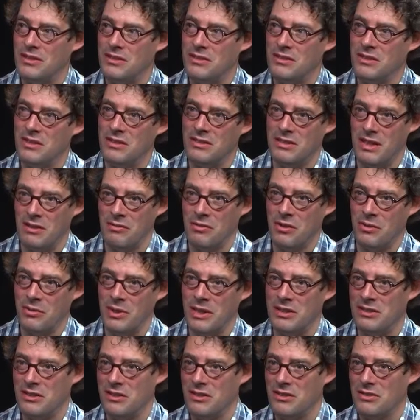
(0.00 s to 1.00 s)
there's several
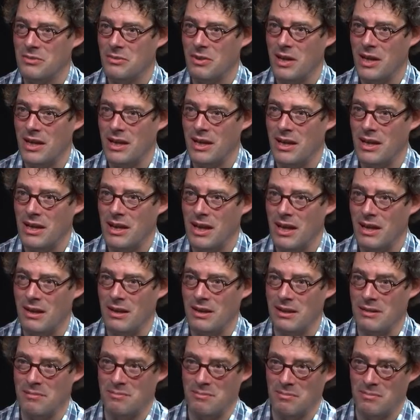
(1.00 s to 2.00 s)
reasons why
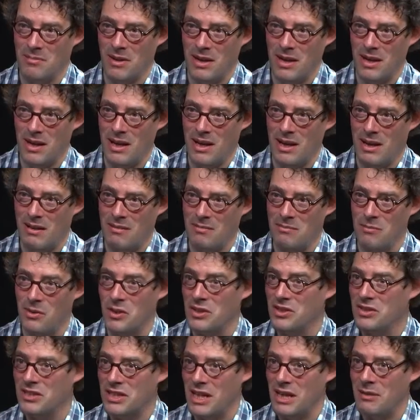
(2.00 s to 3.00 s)
I
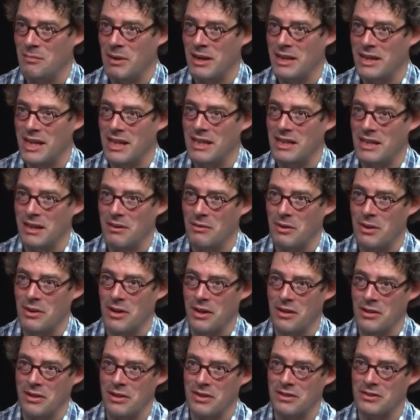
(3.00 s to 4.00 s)
want to share my data with
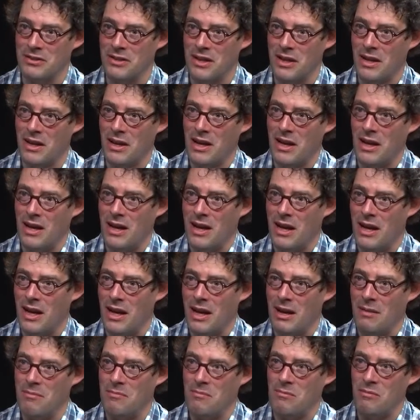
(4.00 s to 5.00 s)
others.
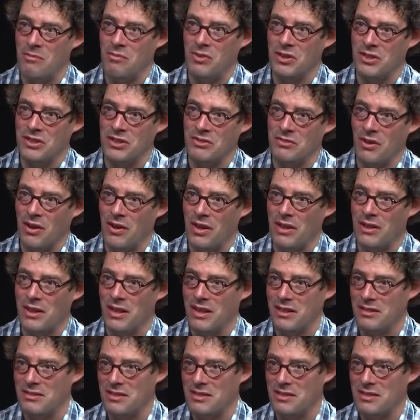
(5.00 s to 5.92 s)
First of all, I think it's